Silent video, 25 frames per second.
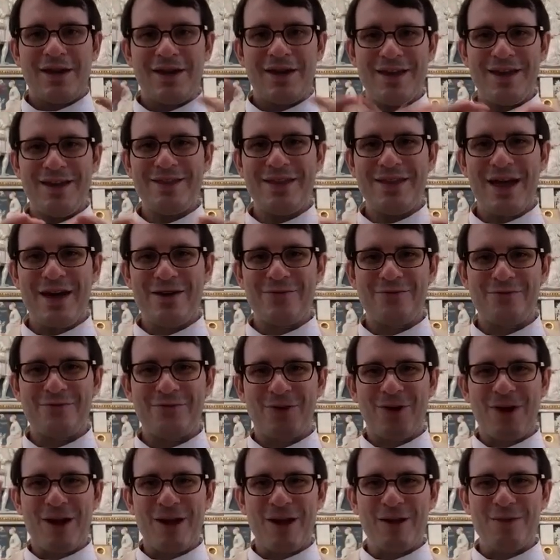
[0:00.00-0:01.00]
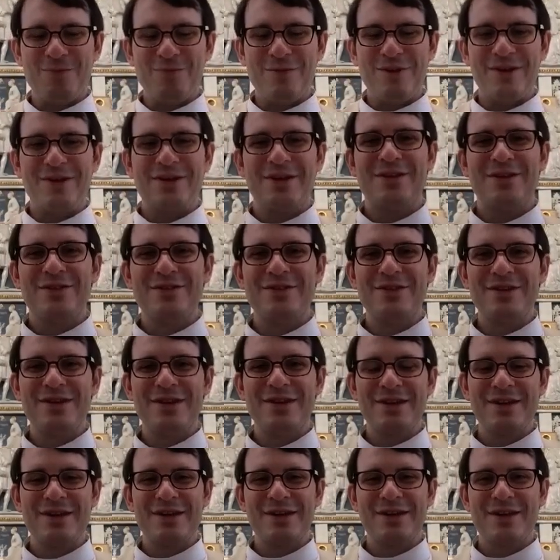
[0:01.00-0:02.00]
In that frame,
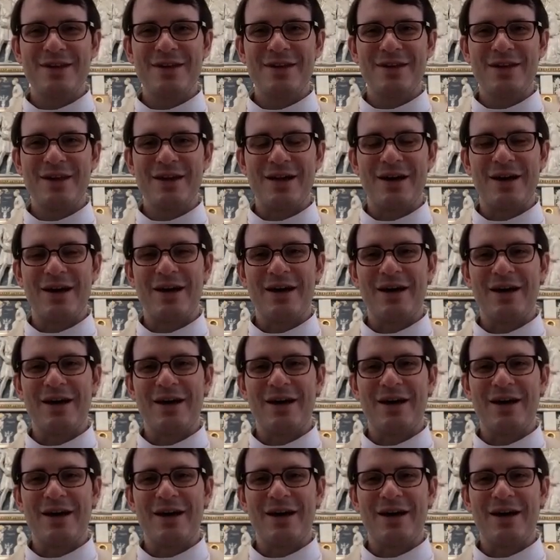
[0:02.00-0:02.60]
the